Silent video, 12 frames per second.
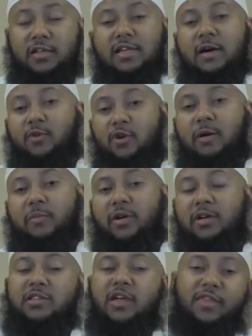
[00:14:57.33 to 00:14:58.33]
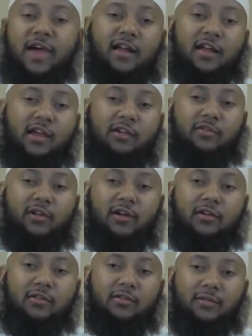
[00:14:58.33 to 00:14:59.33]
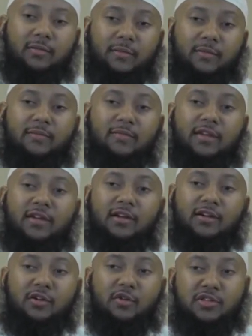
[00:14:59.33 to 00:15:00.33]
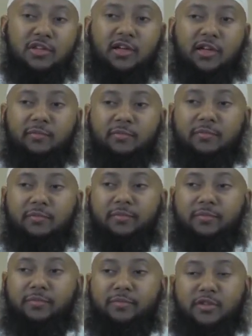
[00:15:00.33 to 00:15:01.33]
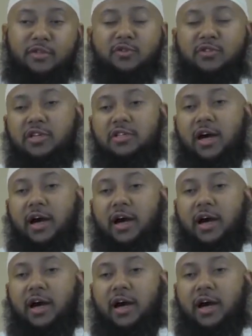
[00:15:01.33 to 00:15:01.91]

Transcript: There's some human beings that evil. Huh? You see him, you see